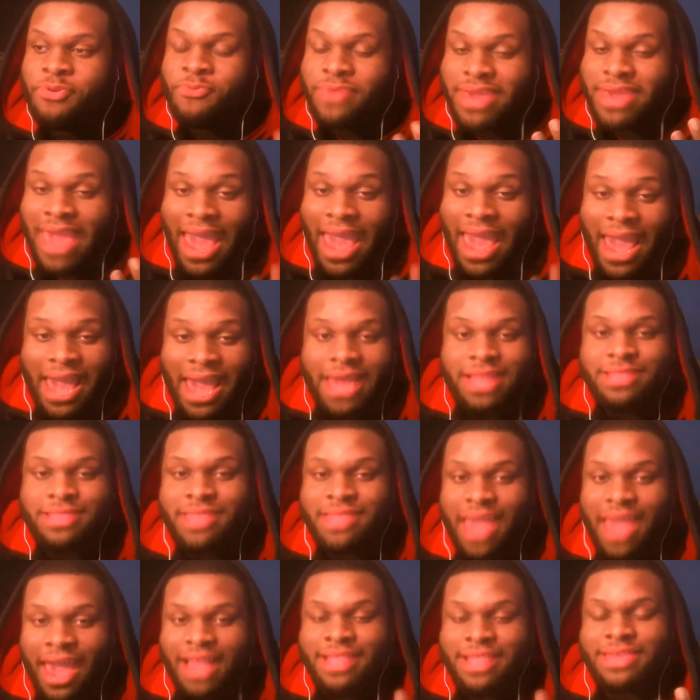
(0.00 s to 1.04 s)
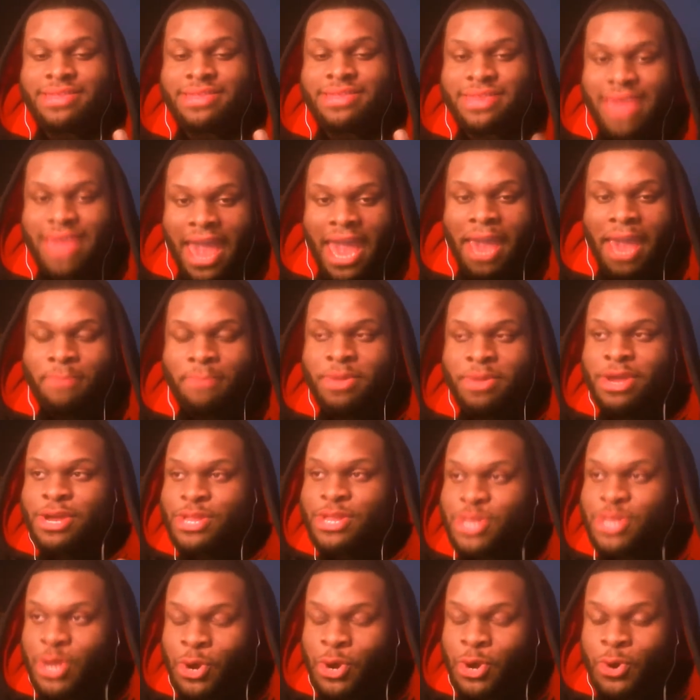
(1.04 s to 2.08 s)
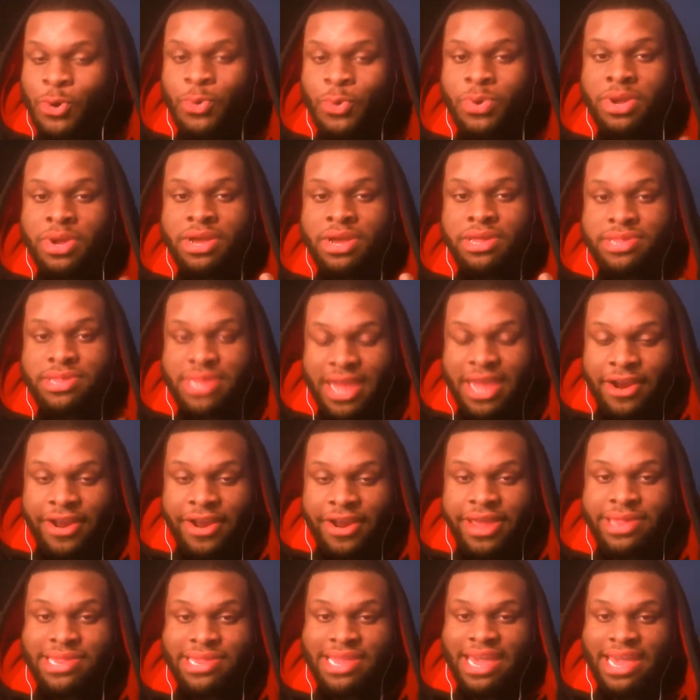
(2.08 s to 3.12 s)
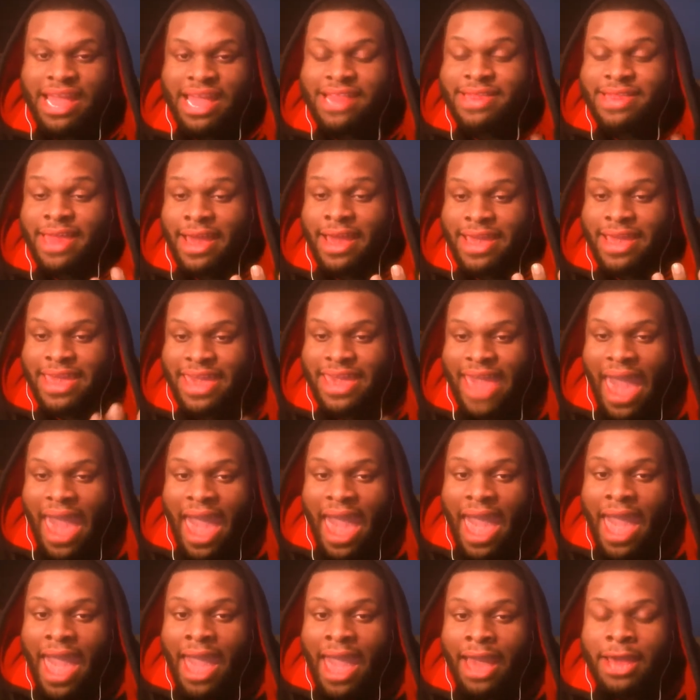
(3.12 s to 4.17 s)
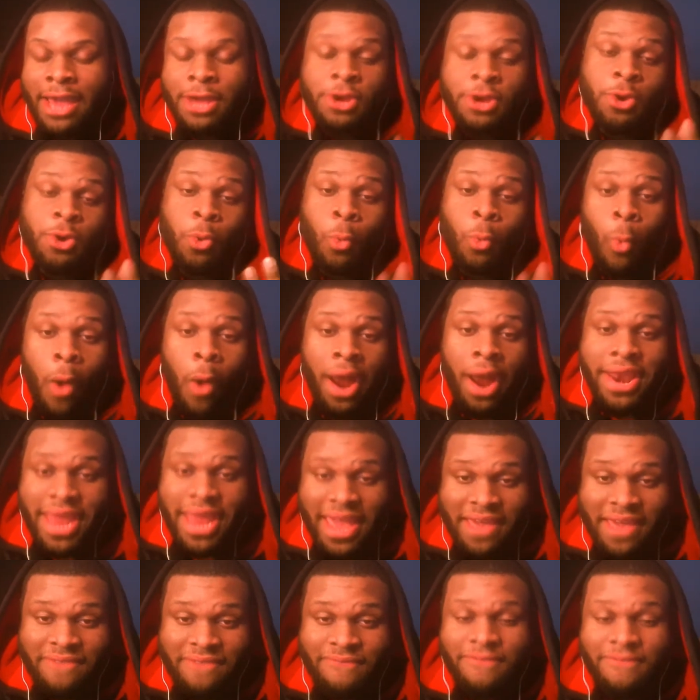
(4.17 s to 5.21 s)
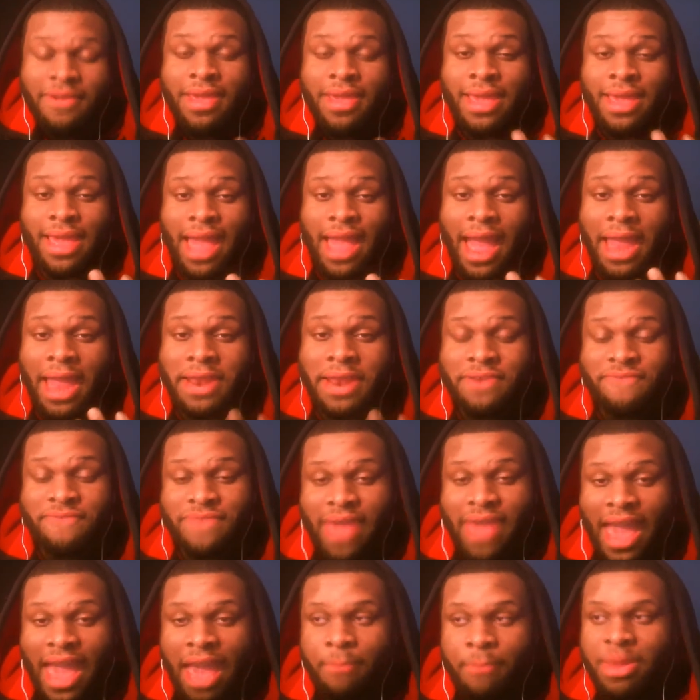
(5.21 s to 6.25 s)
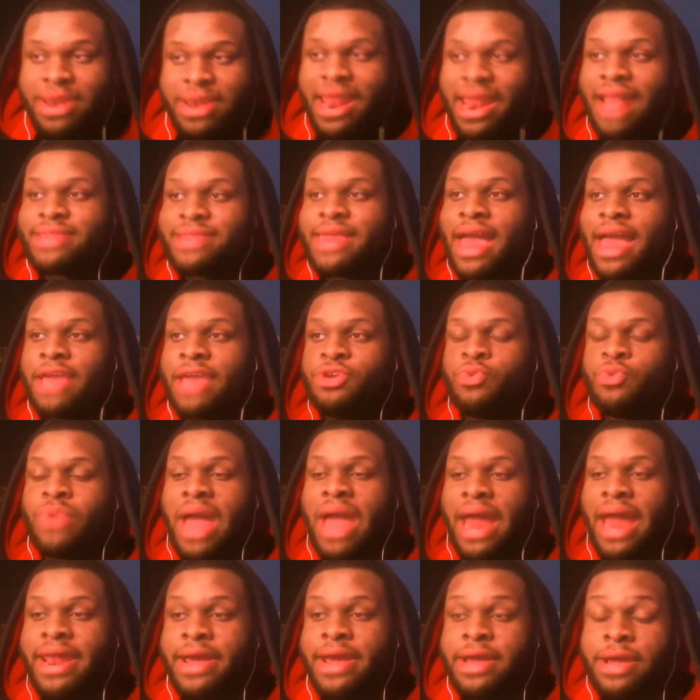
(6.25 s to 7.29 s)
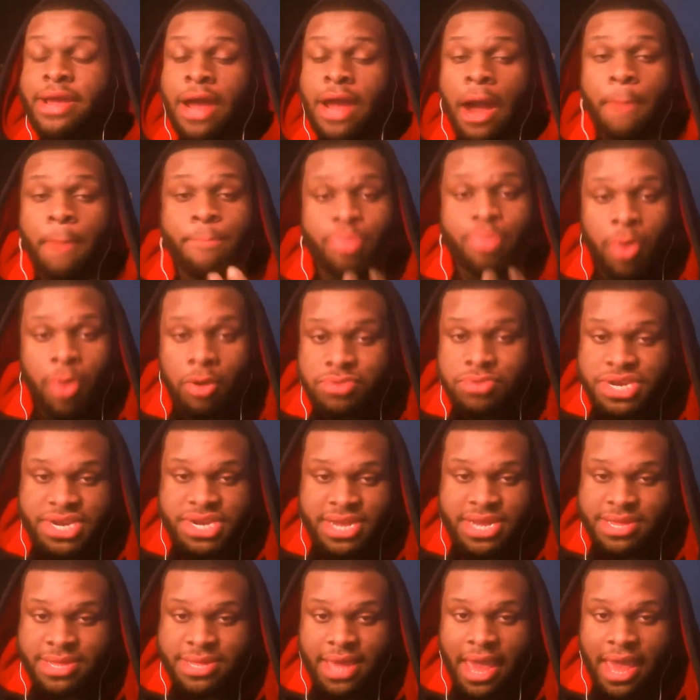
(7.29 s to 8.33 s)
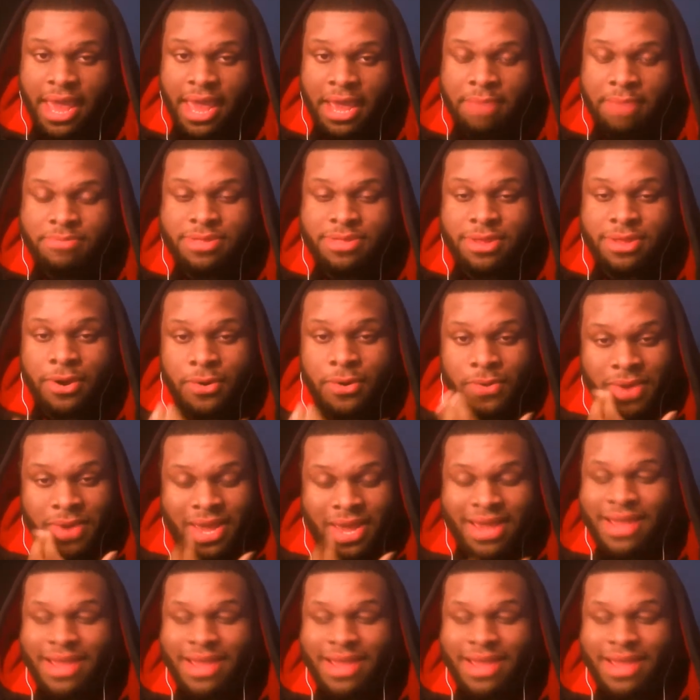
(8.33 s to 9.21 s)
You can't take this game too seriously. It's a gag, what if kind of game, and that's how you gotta approach this game. So